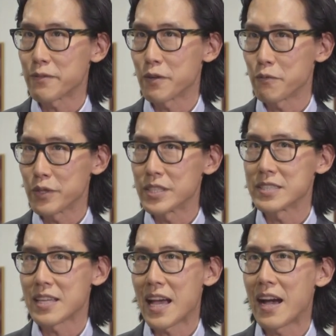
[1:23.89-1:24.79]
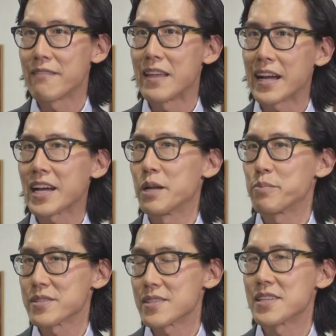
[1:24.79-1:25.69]
for really to have that kind of
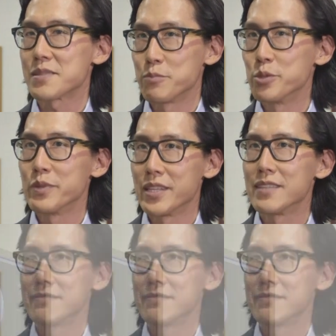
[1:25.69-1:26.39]
precise movement.